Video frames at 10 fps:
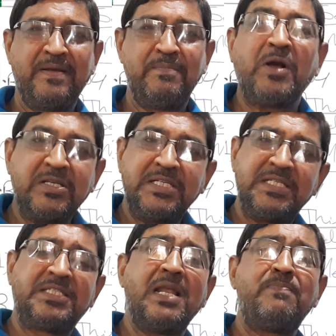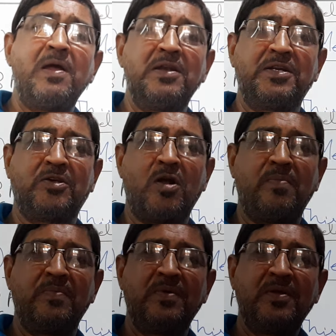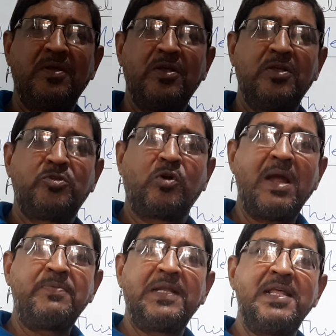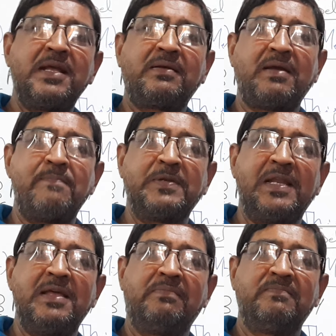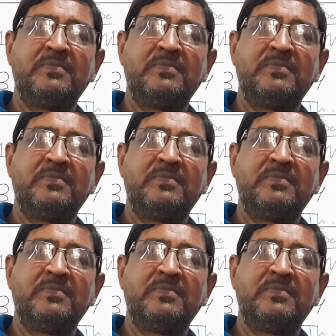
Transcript: Because it is self-pollinated crop. So capital A,